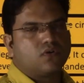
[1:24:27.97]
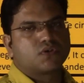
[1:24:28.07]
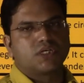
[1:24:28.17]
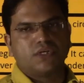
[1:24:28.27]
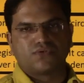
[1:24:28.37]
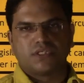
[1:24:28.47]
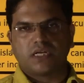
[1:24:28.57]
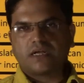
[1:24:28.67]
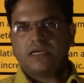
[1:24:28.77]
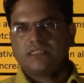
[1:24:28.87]

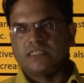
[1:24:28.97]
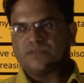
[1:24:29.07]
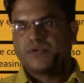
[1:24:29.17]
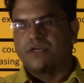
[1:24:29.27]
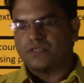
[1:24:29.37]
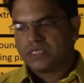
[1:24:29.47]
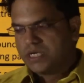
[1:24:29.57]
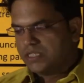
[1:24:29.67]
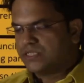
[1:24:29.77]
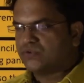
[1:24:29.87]
constitutional crisis because
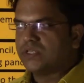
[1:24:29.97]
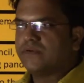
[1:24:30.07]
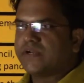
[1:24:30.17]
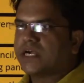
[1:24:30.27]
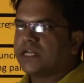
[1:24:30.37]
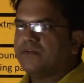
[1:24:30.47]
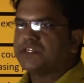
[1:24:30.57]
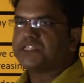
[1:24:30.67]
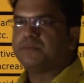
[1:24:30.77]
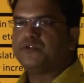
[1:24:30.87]
this Uddhav Thackeray
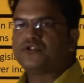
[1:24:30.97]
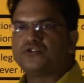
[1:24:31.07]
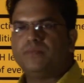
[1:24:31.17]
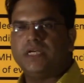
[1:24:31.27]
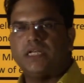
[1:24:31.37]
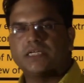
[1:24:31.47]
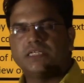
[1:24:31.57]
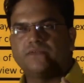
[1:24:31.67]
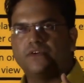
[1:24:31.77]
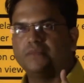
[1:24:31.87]
was supposed to be
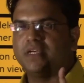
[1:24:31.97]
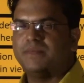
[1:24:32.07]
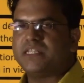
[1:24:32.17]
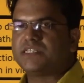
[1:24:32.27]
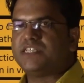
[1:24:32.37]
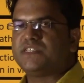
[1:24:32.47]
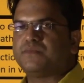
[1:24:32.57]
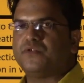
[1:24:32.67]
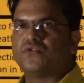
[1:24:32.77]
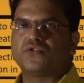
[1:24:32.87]
elected from the M L C's
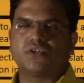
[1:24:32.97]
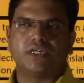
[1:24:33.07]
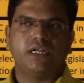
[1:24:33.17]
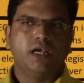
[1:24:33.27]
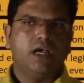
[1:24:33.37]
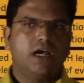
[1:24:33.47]
post, right,